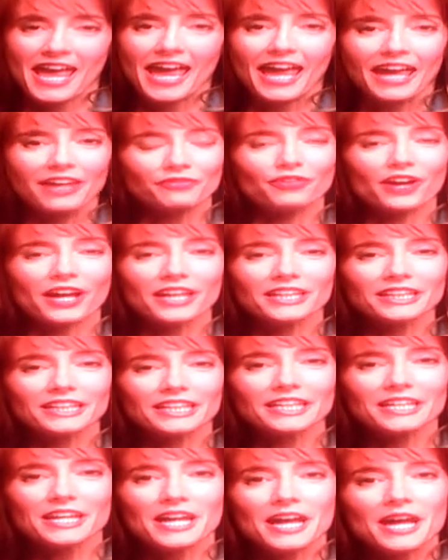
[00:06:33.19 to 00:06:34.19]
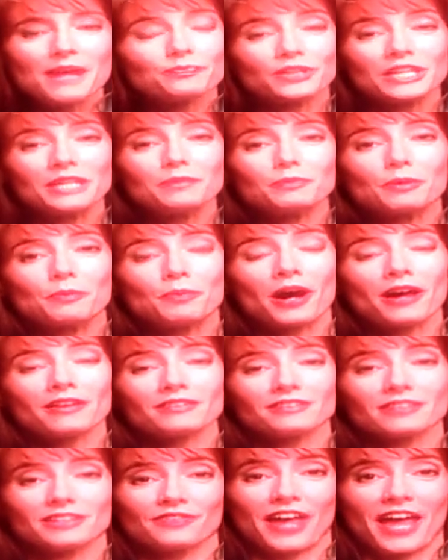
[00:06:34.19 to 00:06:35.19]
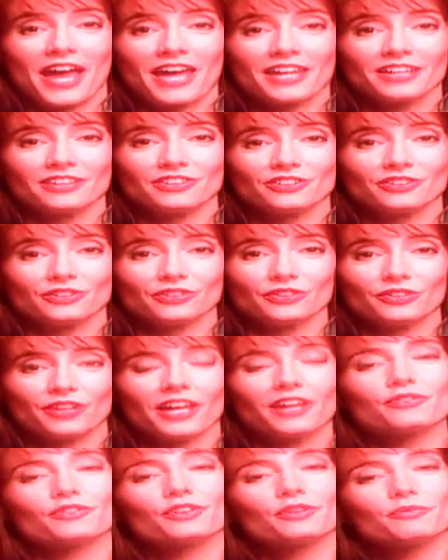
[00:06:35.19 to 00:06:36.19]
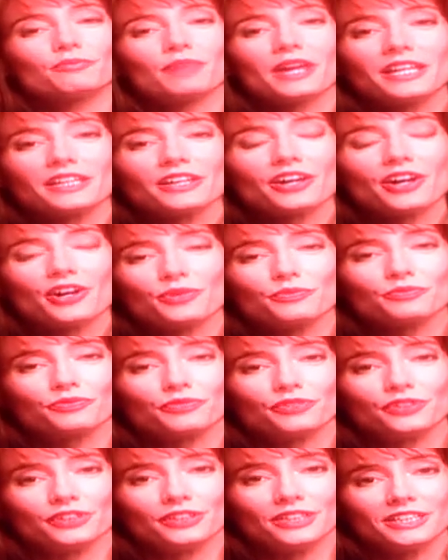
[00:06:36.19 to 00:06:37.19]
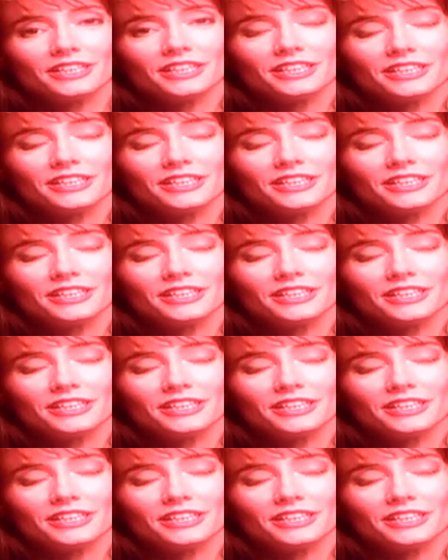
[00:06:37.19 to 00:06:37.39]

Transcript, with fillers: And finally, Keep a positive attitude and remain hopeful,